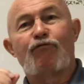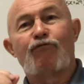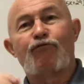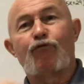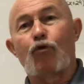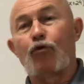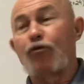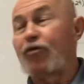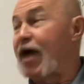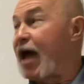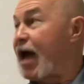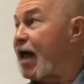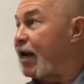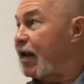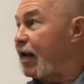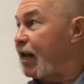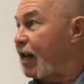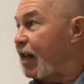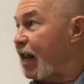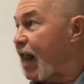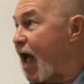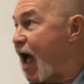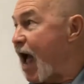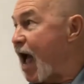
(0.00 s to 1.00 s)
For
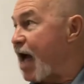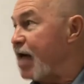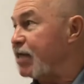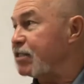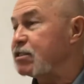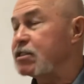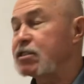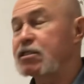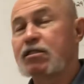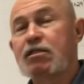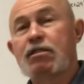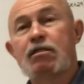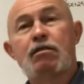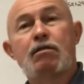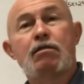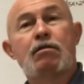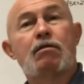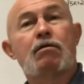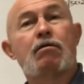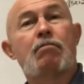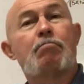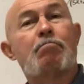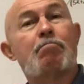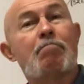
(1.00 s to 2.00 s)
that last
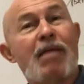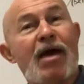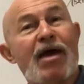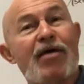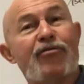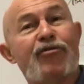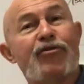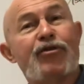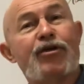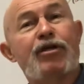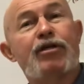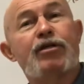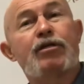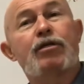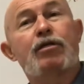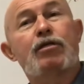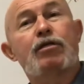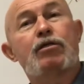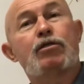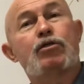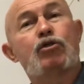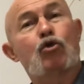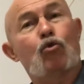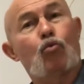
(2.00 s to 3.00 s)
method
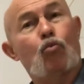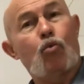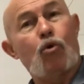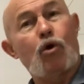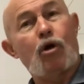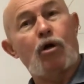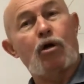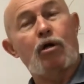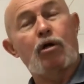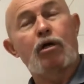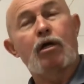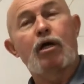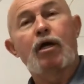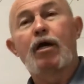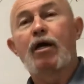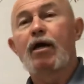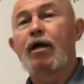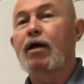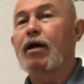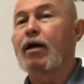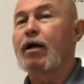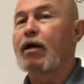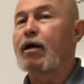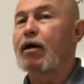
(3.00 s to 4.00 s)
to work,
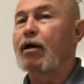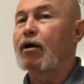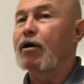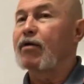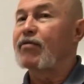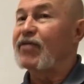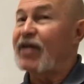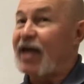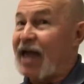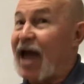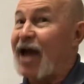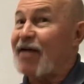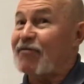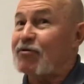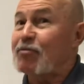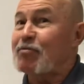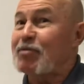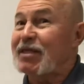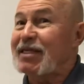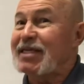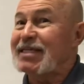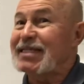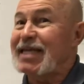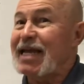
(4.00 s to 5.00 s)
they have to
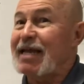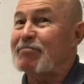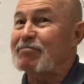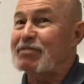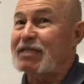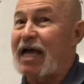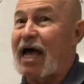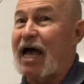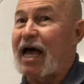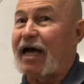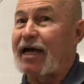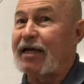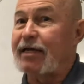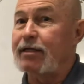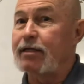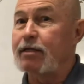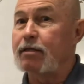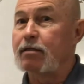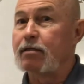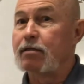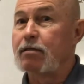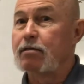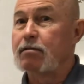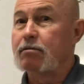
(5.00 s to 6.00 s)
be the same side.
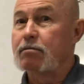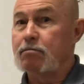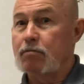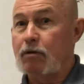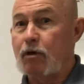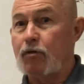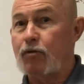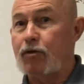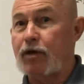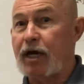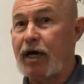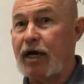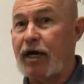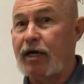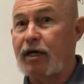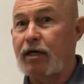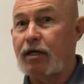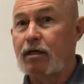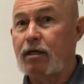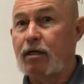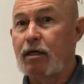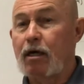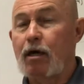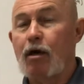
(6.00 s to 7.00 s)
Okay?
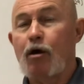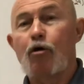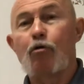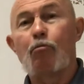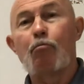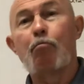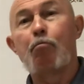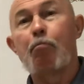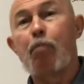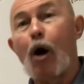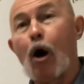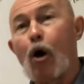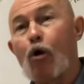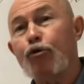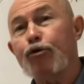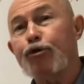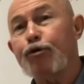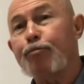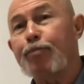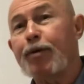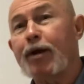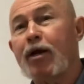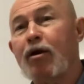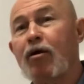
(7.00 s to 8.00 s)

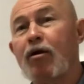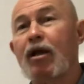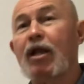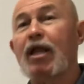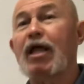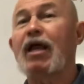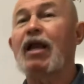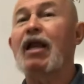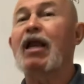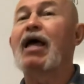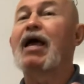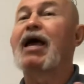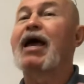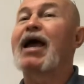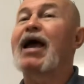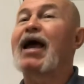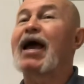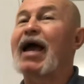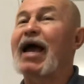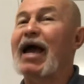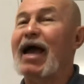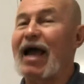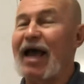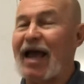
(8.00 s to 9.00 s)
Both parallel
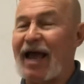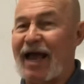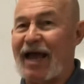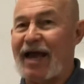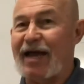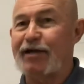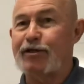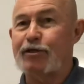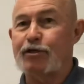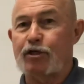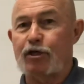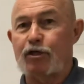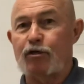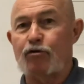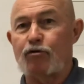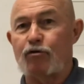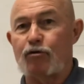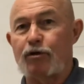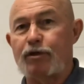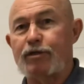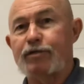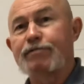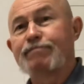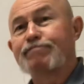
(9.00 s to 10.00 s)
and
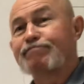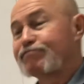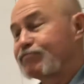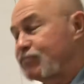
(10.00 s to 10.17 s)
congruent.